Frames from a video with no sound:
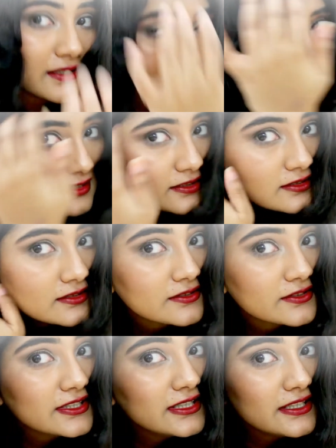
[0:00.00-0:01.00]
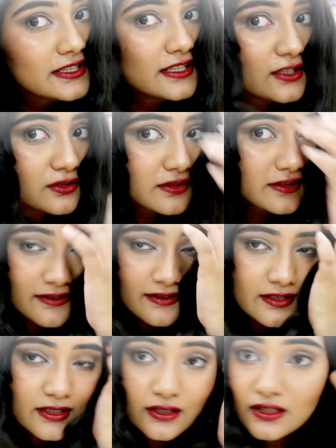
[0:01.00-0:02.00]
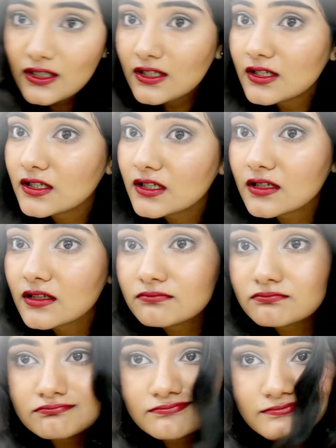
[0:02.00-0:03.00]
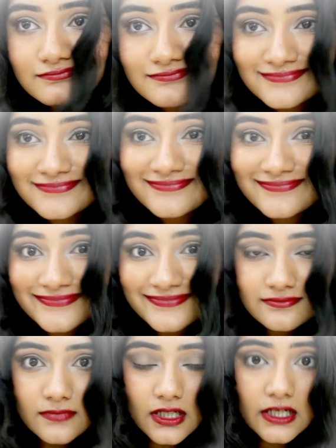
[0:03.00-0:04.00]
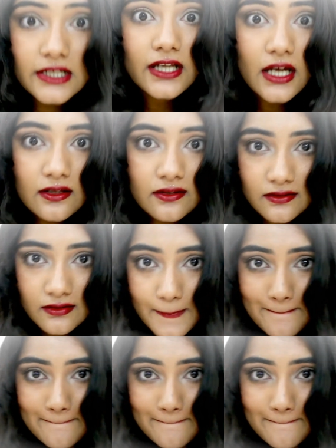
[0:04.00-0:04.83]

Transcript: It really looks good. It does.